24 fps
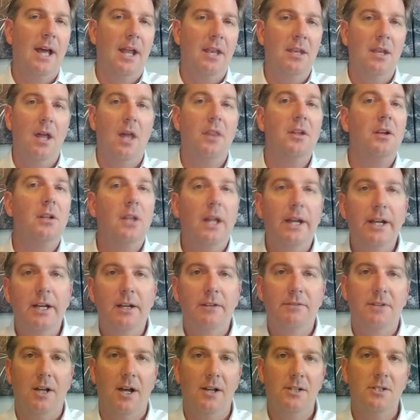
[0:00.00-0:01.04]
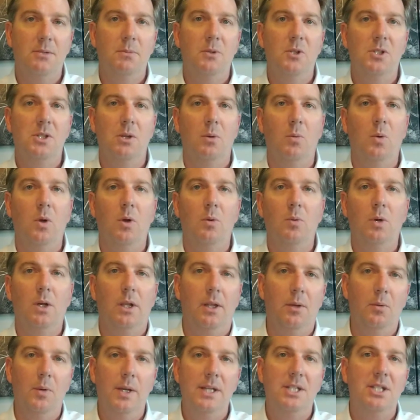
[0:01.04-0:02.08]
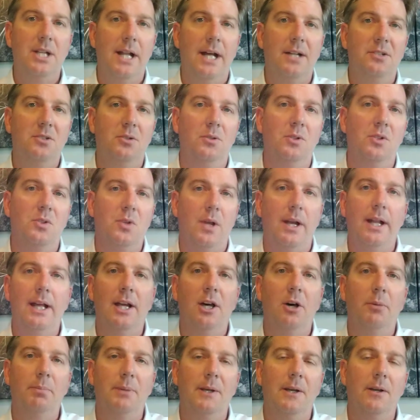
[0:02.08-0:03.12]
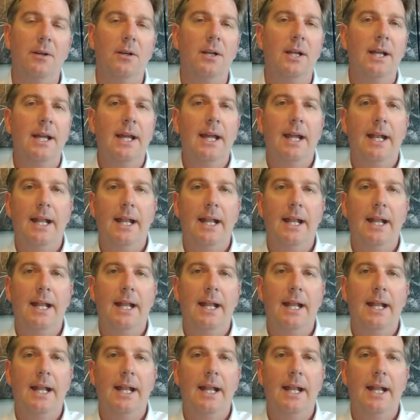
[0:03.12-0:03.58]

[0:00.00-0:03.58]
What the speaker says: another layer of customers that we're really reaching out to and trying to help here